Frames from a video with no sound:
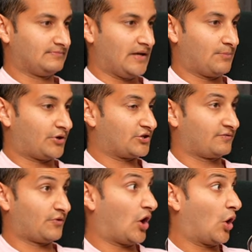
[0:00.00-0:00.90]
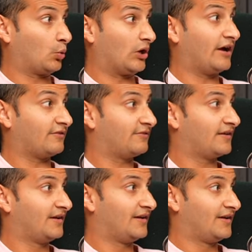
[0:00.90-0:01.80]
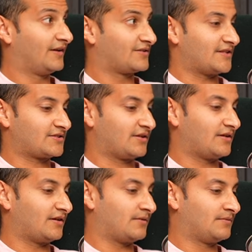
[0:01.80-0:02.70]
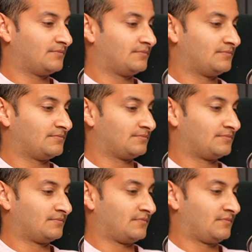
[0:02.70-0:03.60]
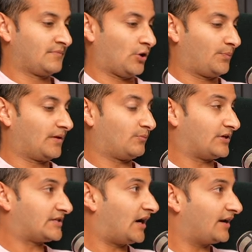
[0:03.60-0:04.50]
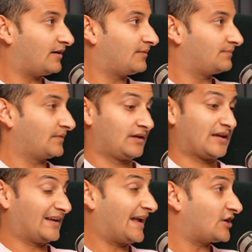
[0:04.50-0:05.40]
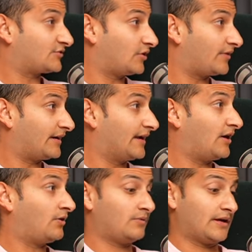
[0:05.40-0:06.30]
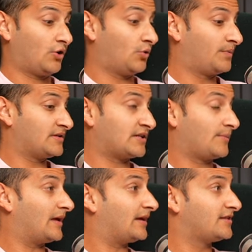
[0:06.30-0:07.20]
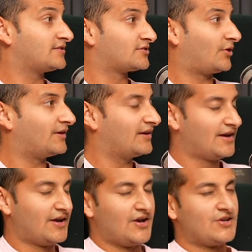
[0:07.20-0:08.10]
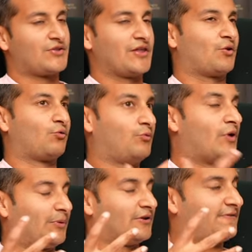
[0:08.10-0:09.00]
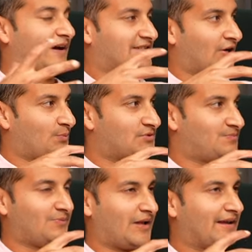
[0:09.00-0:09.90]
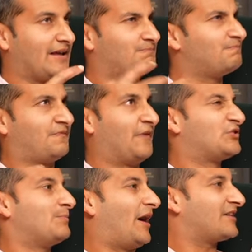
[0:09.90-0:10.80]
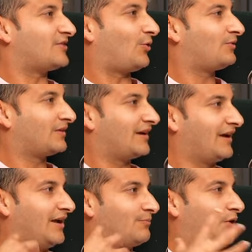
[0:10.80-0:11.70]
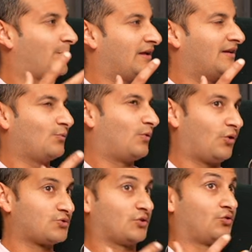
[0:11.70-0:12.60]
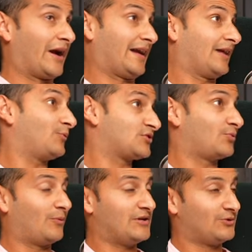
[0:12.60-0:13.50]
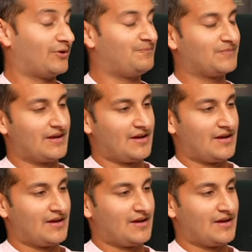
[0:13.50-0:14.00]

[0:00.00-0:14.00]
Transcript: impression for the whole life, because that's going to help them retire, get cash flow right now, help sell their kids and so on. So I think the ripple effect helps, like it feeds my soul in property, and we're also great at it, which is why we do it.